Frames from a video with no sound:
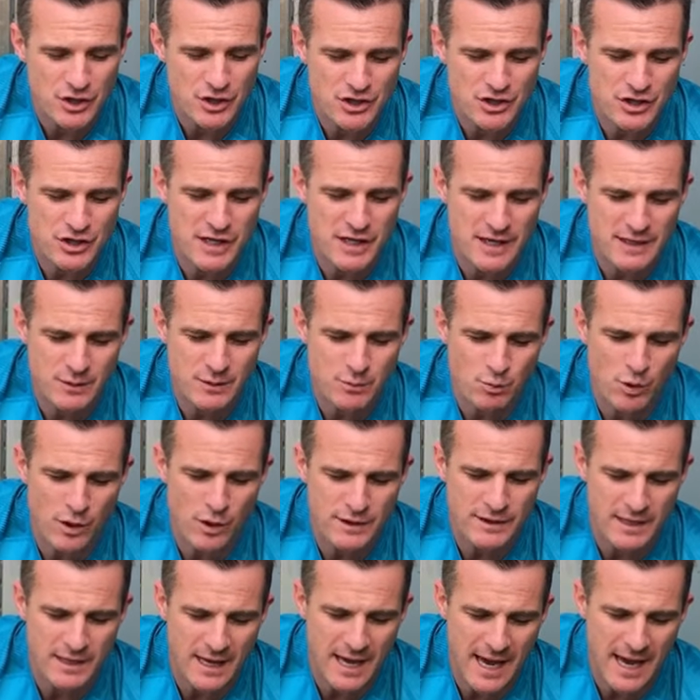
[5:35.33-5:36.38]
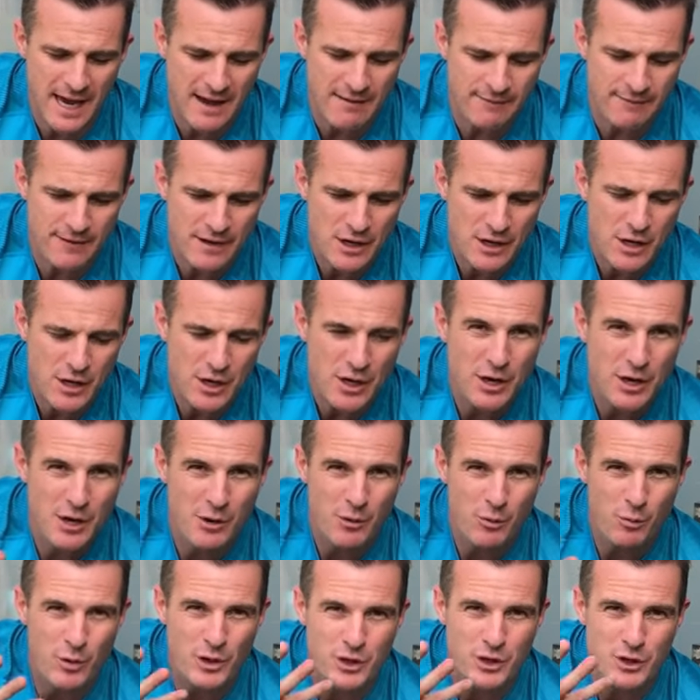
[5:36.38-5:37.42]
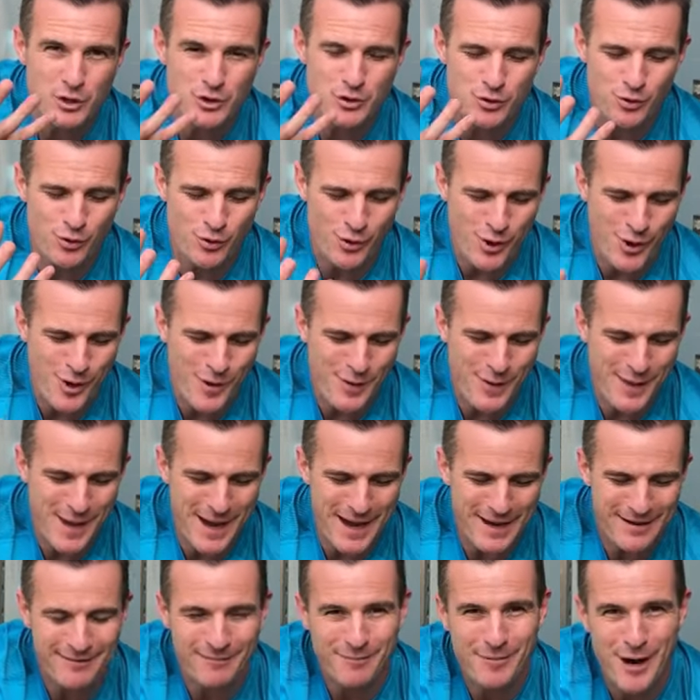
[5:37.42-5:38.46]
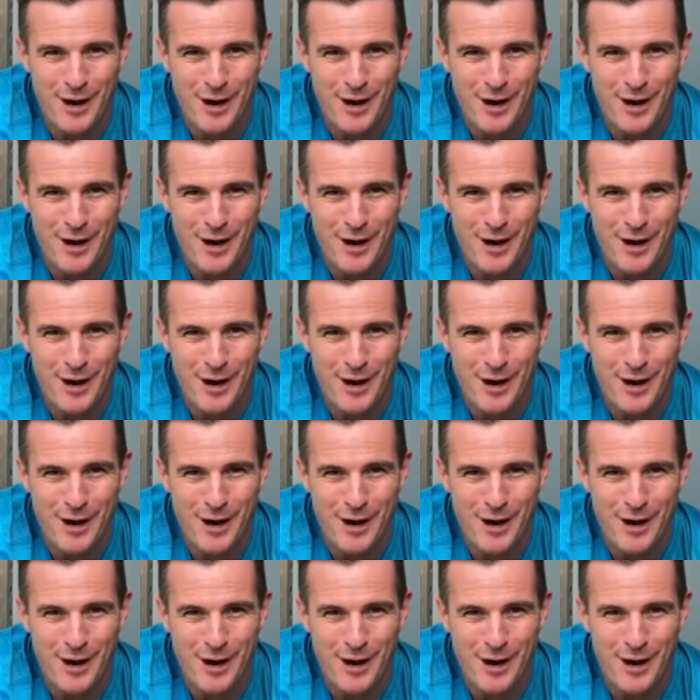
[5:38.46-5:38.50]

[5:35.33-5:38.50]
So she doesn't want to have, when you draw on that